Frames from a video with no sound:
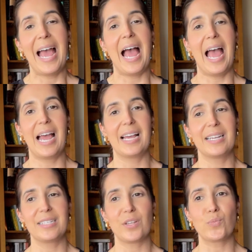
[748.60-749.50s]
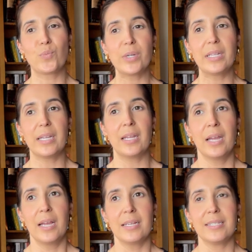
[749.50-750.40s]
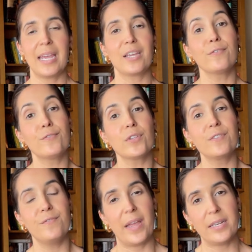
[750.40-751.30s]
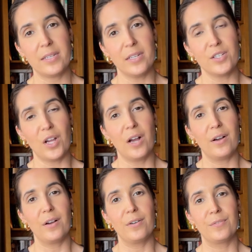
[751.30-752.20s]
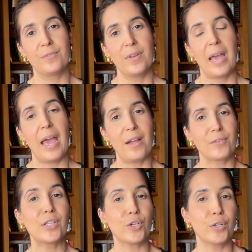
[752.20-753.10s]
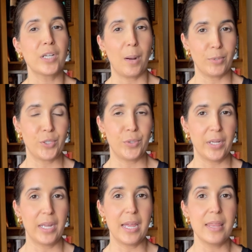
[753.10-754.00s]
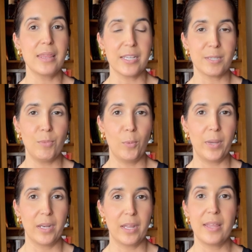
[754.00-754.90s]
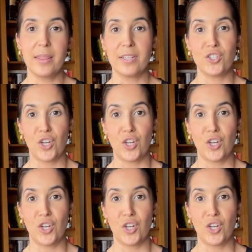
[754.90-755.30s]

has really taken full advantage of every learning opportunity in this moment, in this